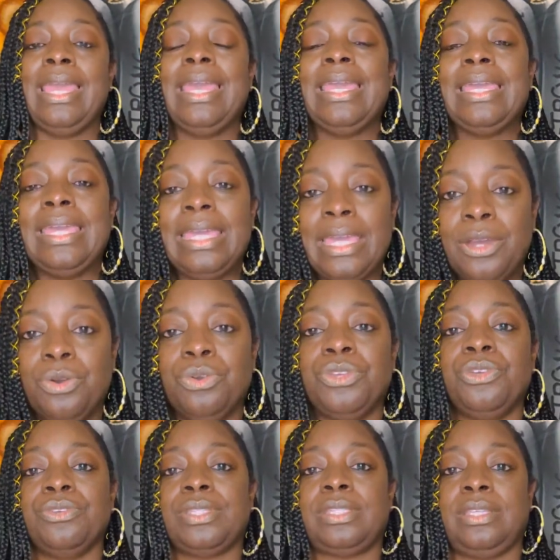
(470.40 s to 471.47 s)
Heal
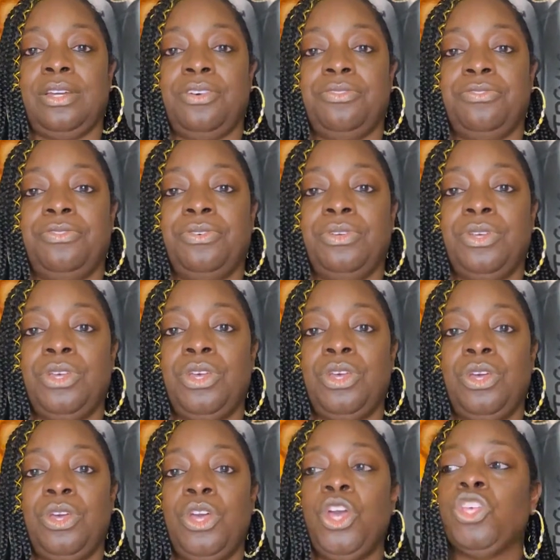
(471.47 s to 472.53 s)
yourself.
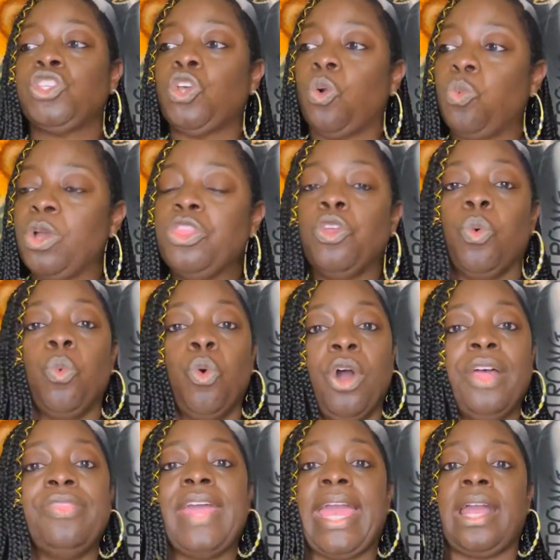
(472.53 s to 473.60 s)
So when the
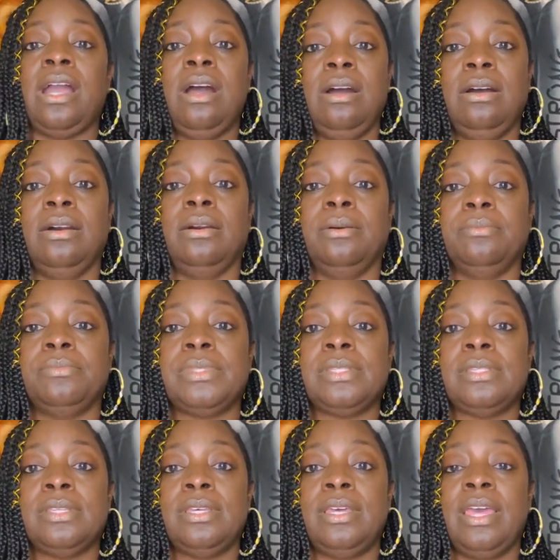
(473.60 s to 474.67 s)
one that
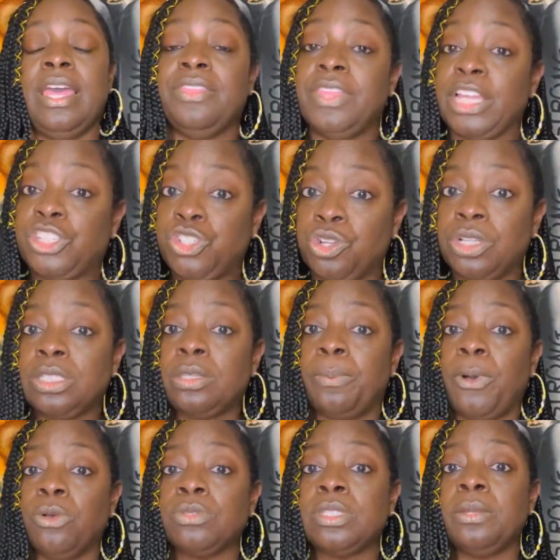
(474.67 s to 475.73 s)
comes that you're
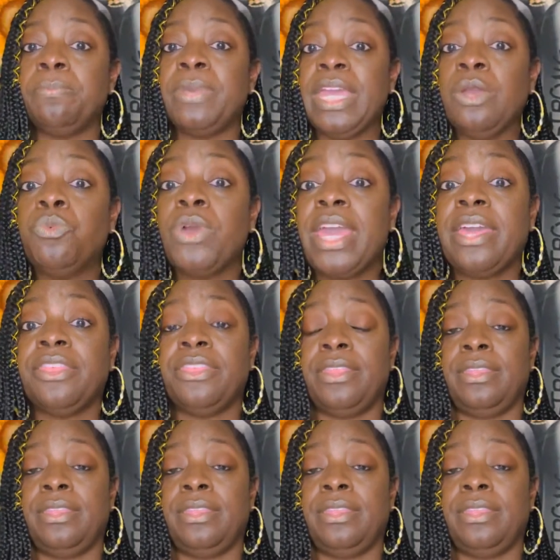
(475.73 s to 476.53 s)
supposed to be with,